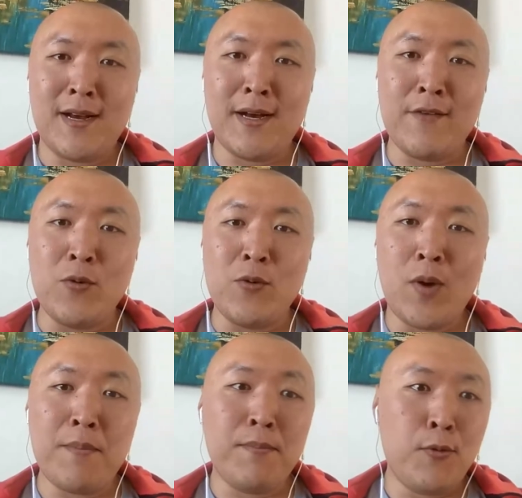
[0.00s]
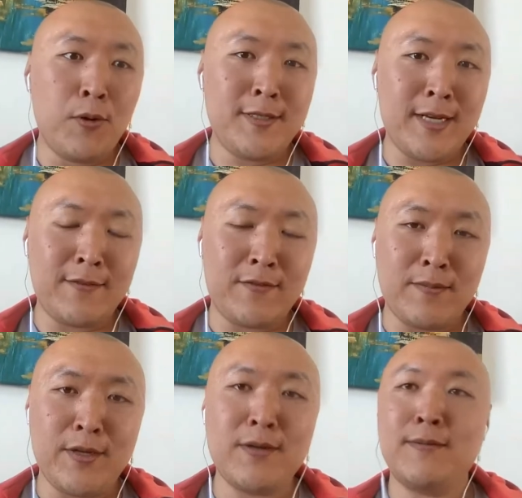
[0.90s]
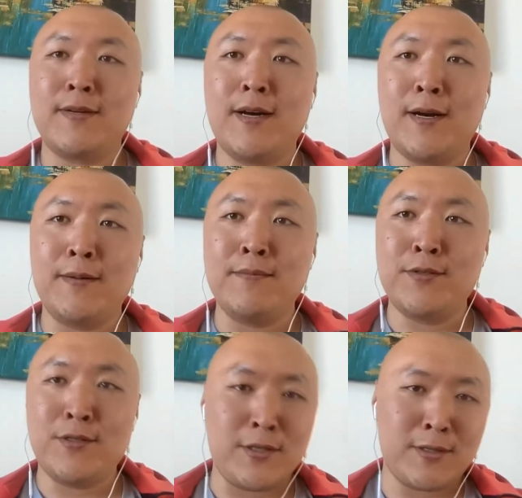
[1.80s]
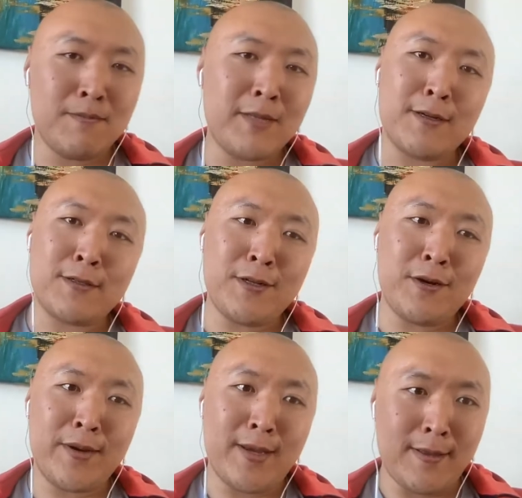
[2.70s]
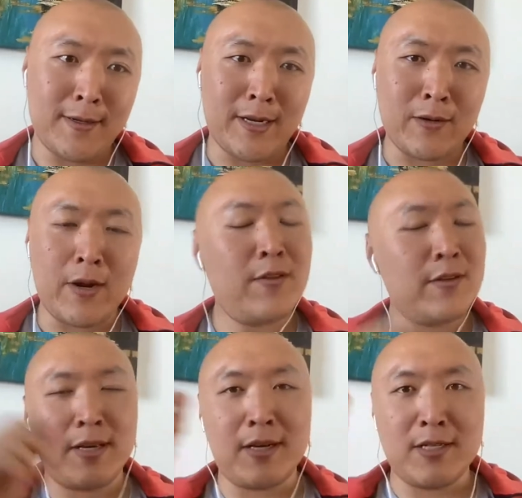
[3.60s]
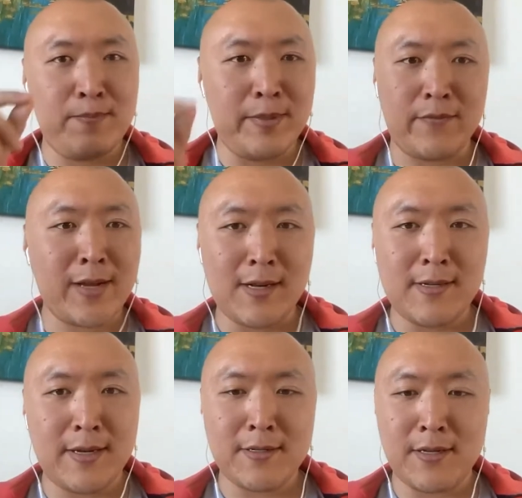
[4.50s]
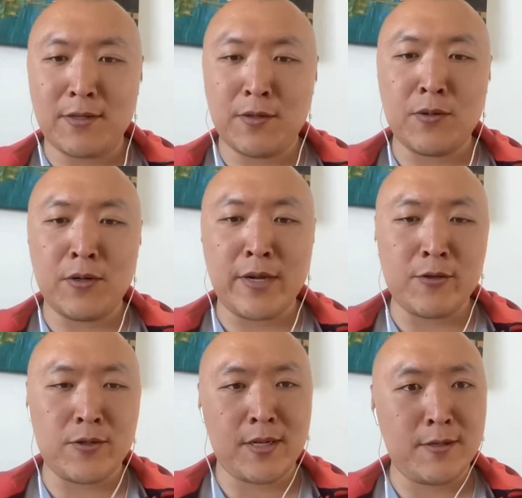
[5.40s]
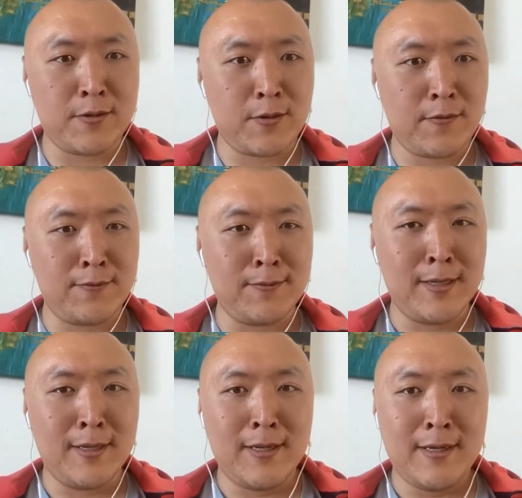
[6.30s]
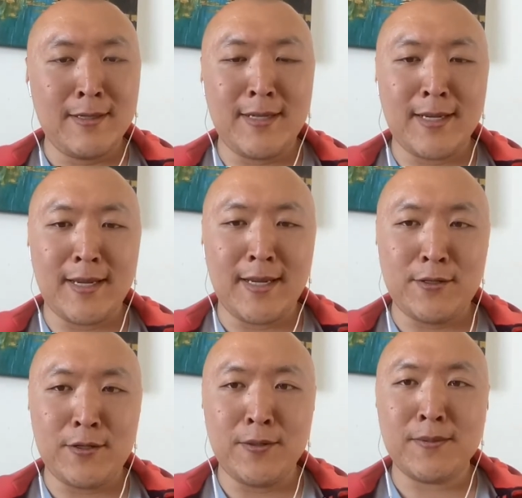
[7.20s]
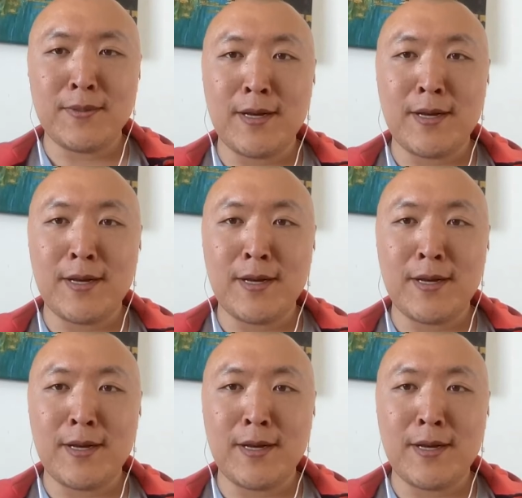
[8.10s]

If you want more data from Near, just let us know in the if there's like a specific kind of data set you're interested in sort of digging into.